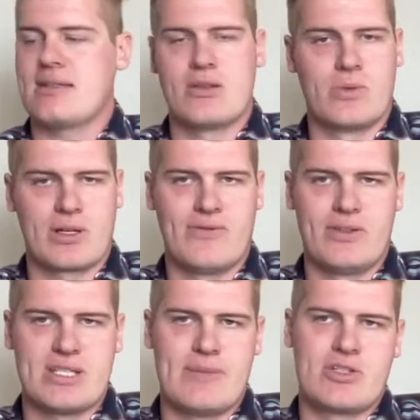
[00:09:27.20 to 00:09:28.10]
work a
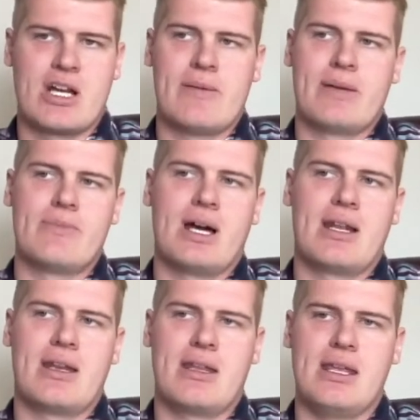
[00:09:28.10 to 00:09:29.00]
full-time job. I'm
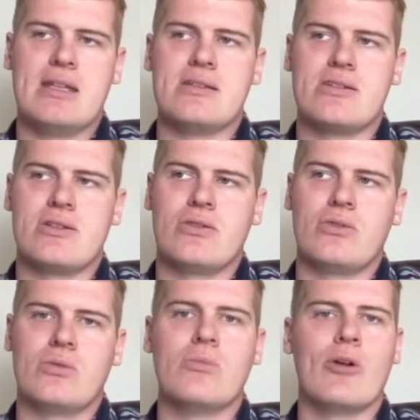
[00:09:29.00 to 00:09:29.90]
not
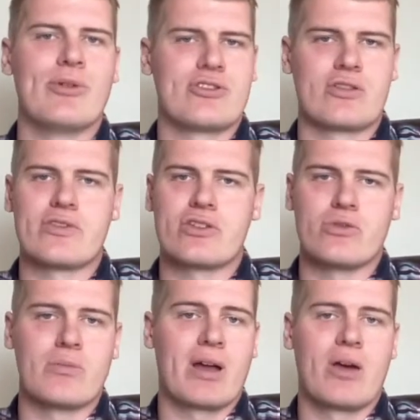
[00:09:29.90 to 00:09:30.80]
into mobile service or
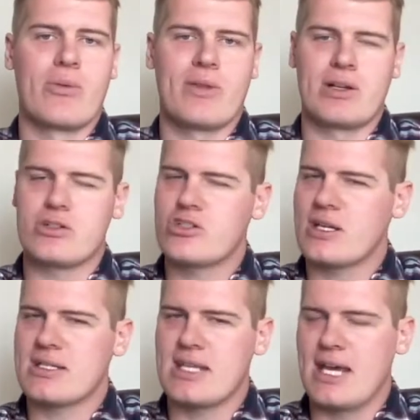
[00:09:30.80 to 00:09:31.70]
doing my own thing
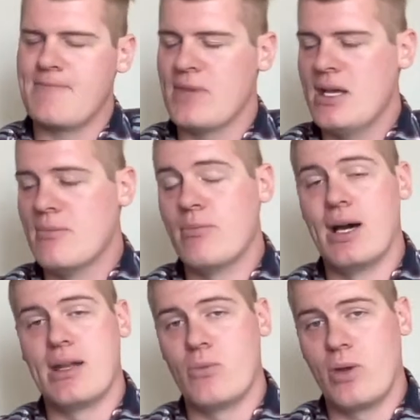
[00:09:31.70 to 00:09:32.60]
just yet,
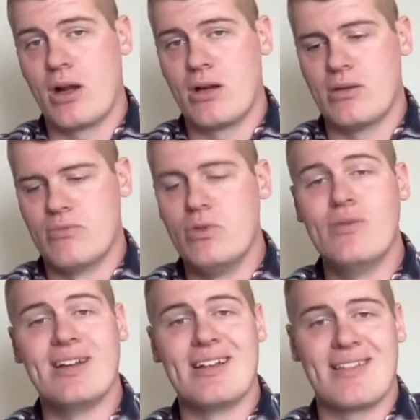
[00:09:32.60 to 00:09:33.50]
but we are
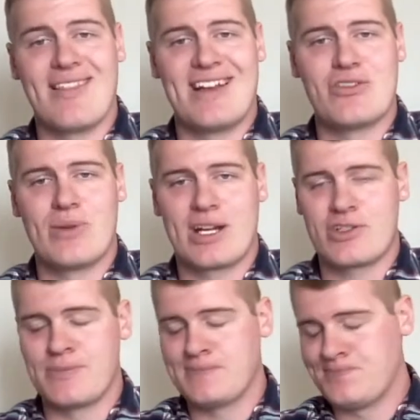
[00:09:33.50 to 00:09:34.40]
moving that
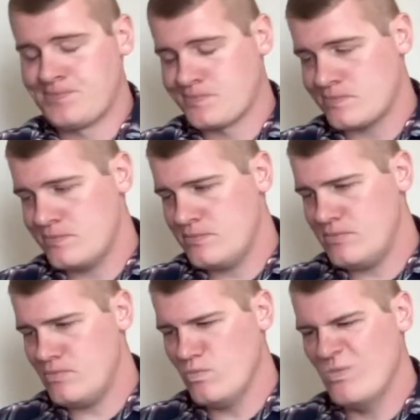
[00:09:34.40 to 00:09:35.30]
direction.
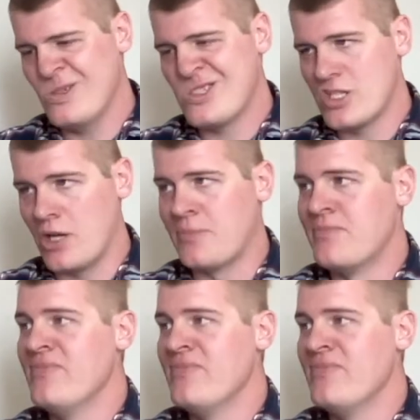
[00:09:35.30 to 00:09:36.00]
So